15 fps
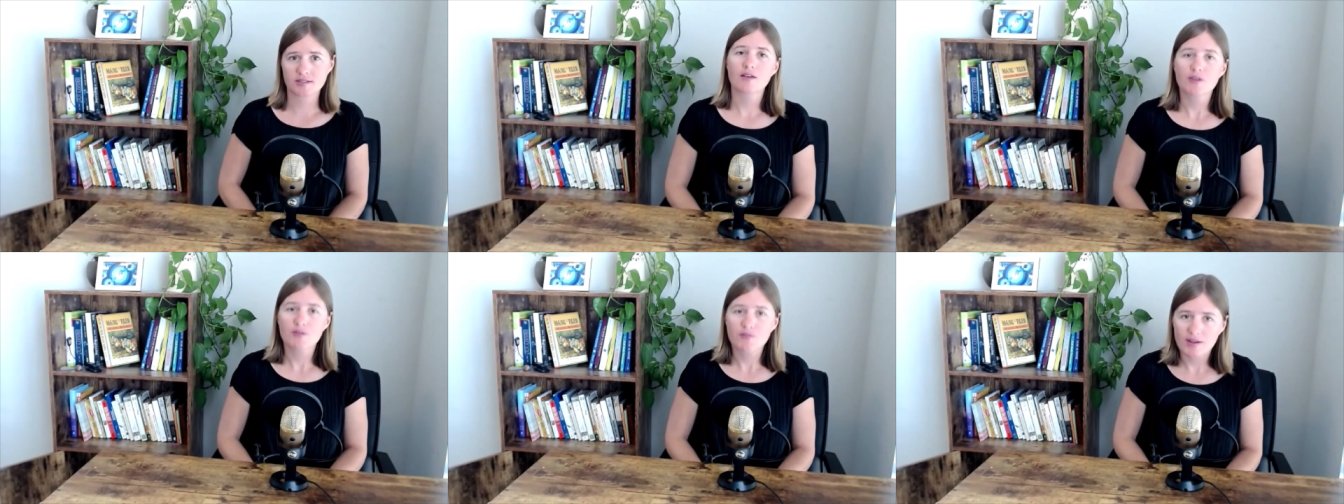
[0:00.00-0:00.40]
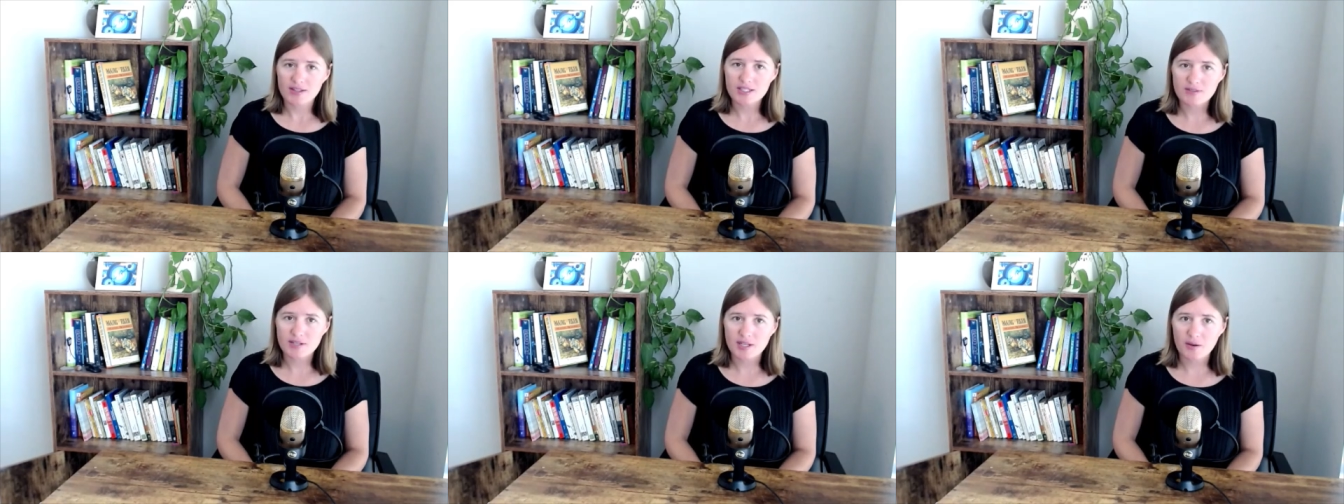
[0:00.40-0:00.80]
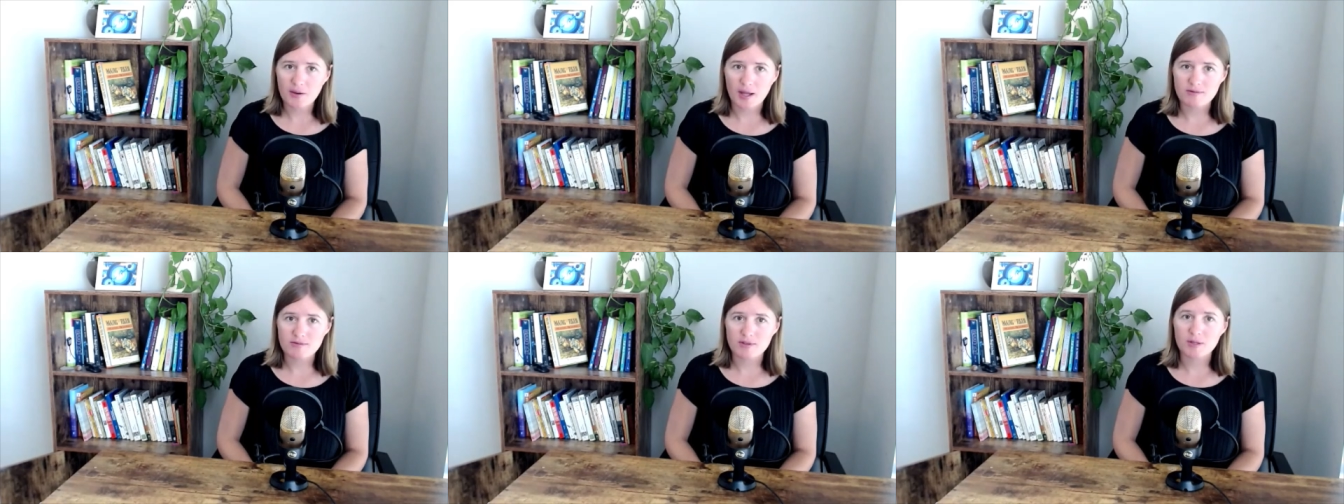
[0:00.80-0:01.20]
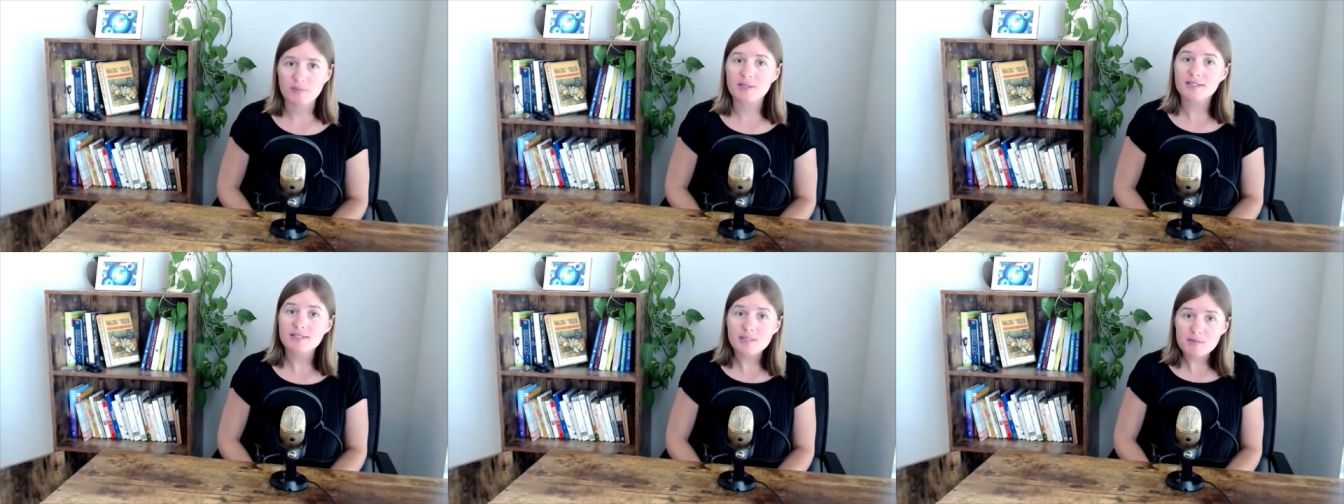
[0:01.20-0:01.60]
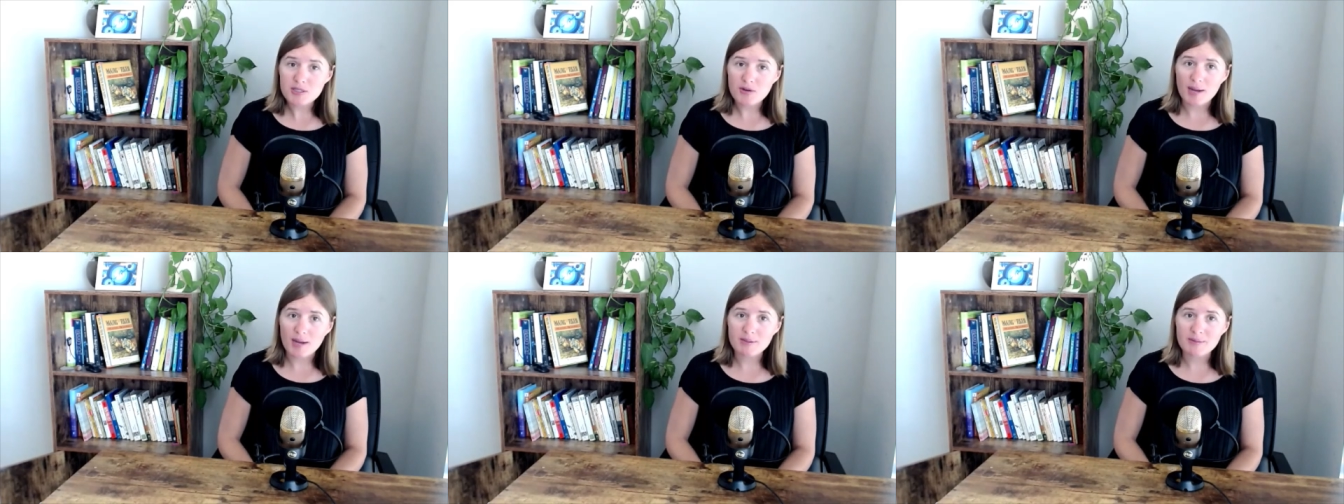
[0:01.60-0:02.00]
If you found this video helpful, please
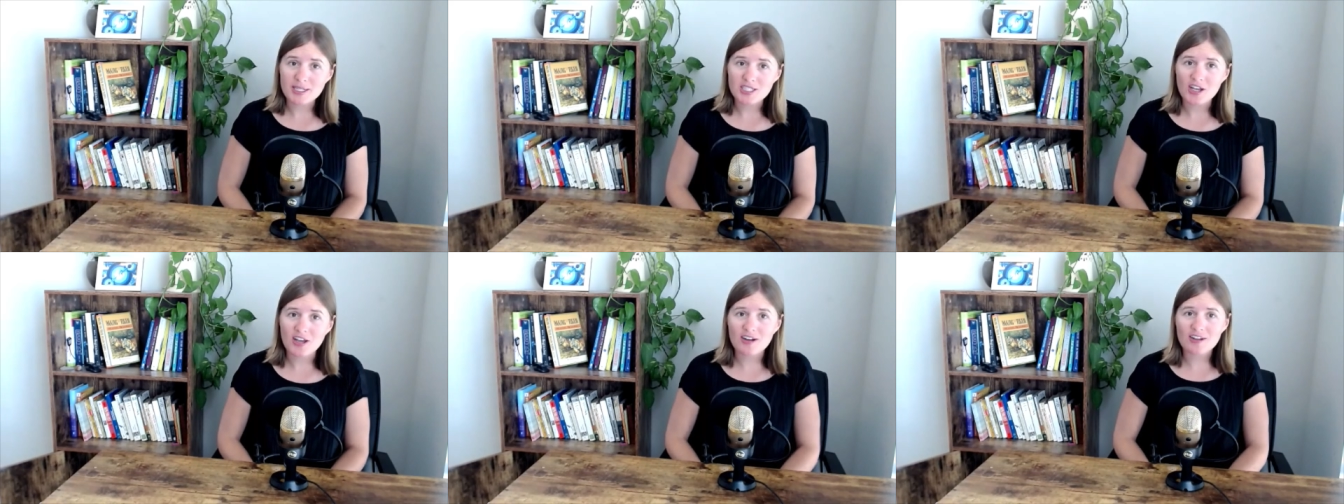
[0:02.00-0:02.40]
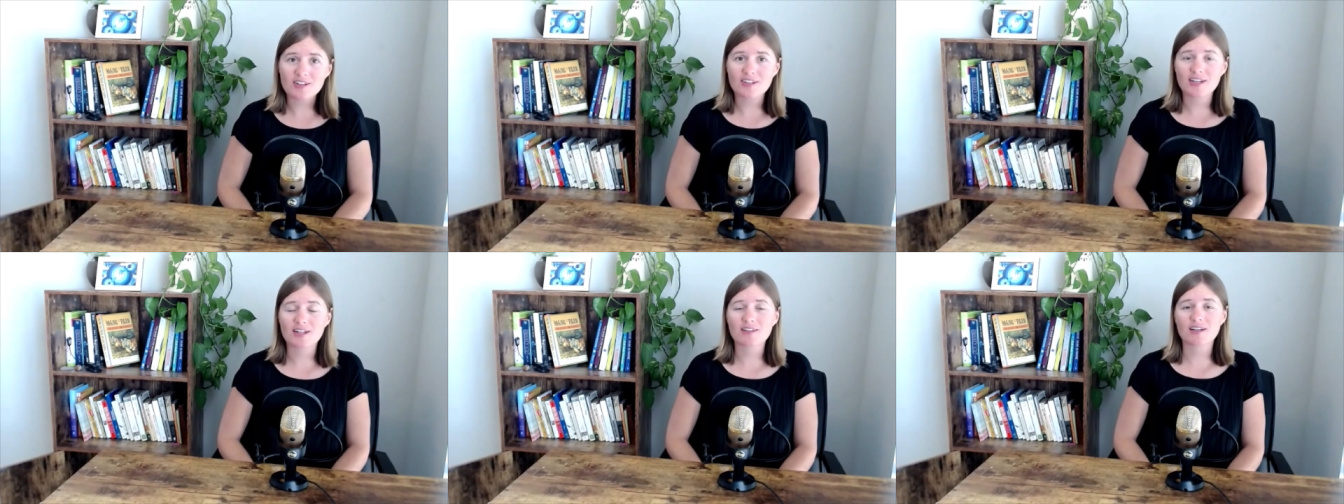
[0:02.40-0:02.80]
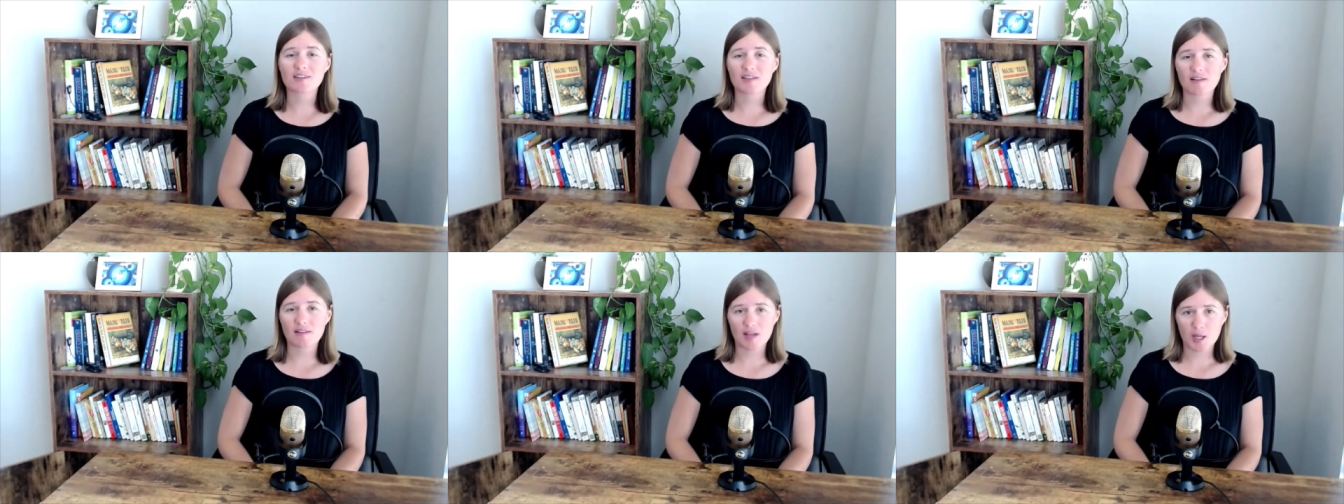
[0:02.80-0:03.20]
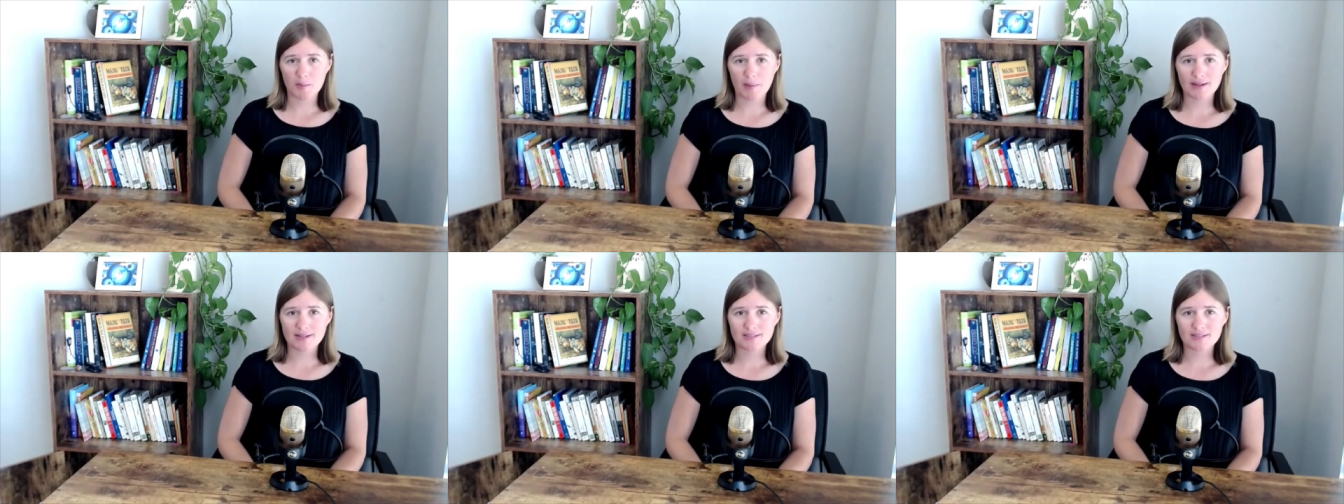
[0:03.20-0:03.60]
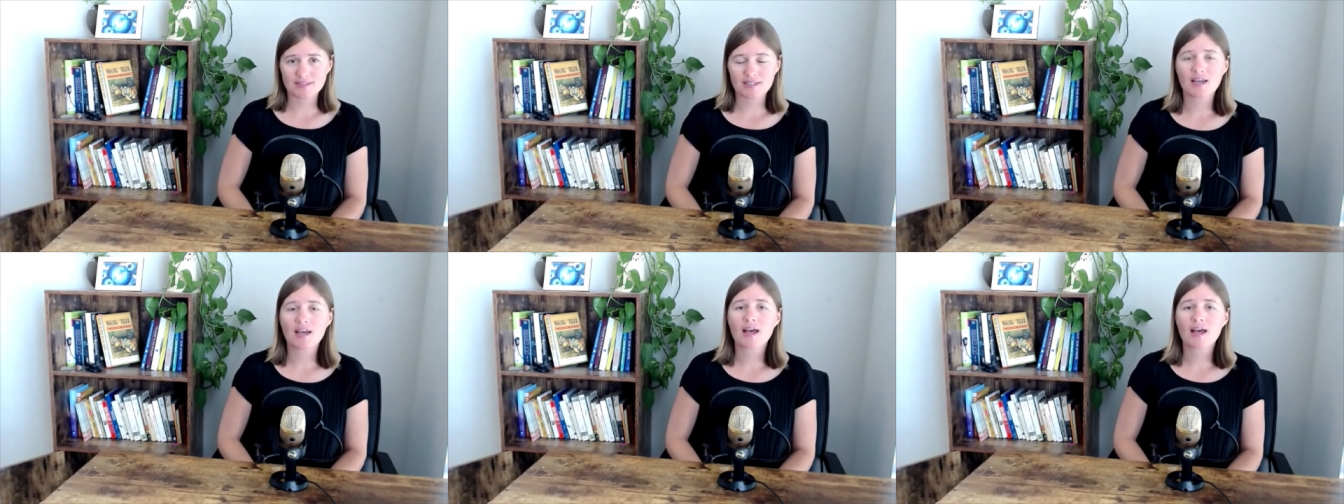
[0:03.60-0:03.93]
subscribe to my channel and click that like button.